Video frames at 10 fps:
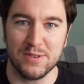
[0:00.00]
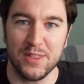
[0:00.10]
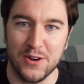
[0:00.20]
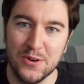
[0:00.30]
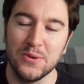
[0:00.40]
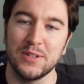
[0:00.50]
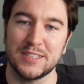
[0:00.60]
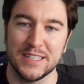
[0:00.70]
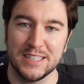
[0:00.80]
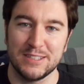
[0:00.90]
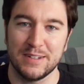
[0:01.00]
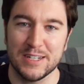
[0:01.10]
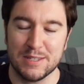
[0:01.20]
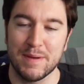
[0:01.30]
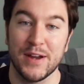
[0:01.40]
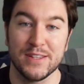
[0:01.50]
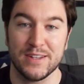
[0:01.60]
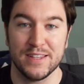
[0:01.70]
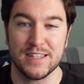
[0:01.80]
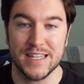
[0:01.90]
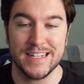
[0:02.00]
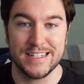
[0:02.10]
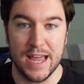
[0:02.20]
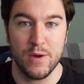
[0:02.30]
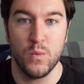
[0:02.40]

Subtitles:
one of the coolest things you can experience on this thing day